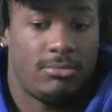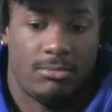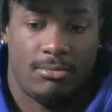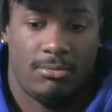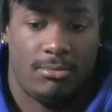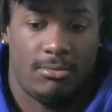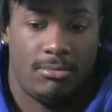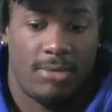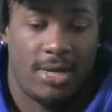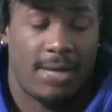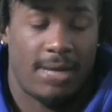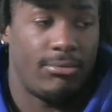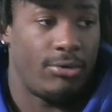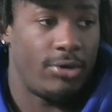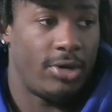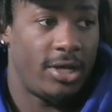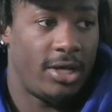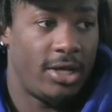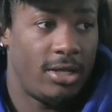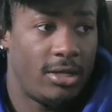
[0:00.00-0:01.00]
my
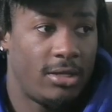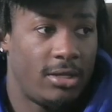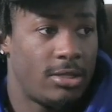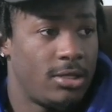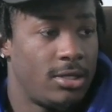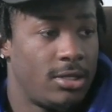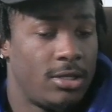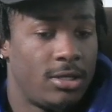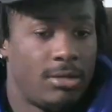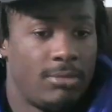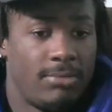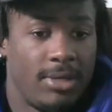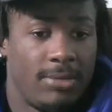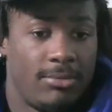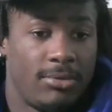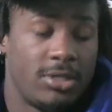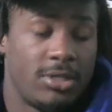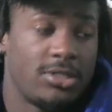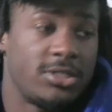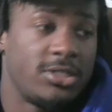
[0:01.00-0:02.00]
brand, people
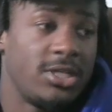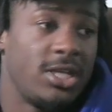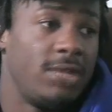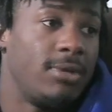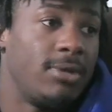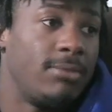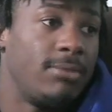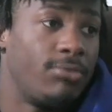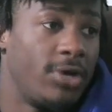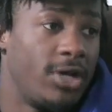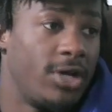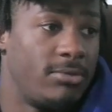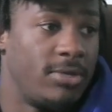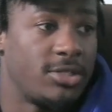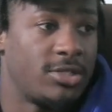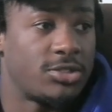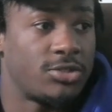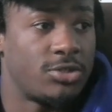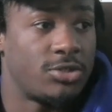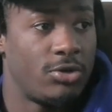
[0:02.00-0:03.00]
understanding my brand and my
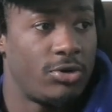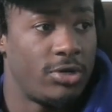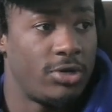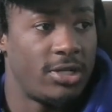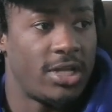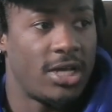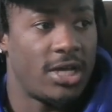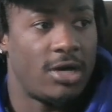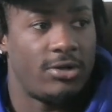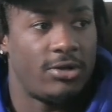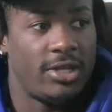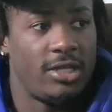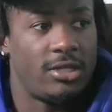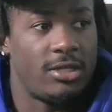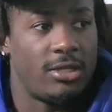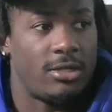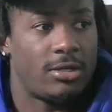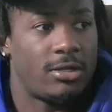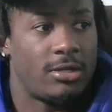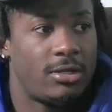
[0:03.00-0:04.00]
story and how they
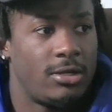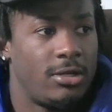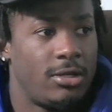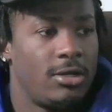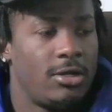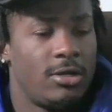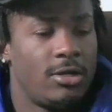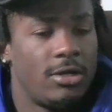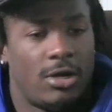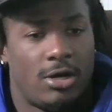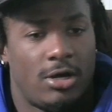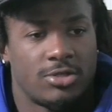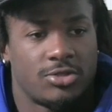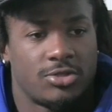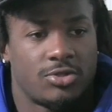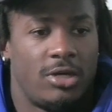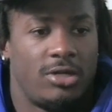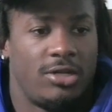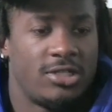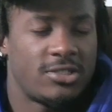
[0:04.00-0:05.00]
can also
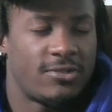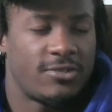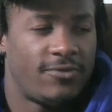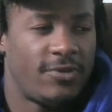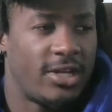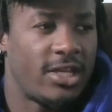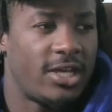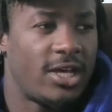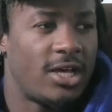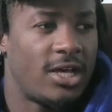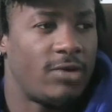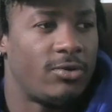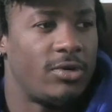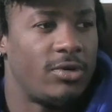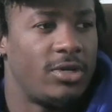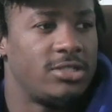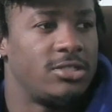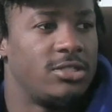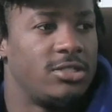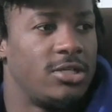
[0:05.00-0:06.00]
identify that how it
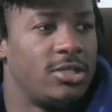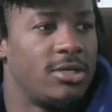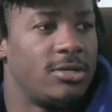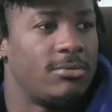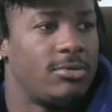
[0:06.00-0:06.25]
relates to them.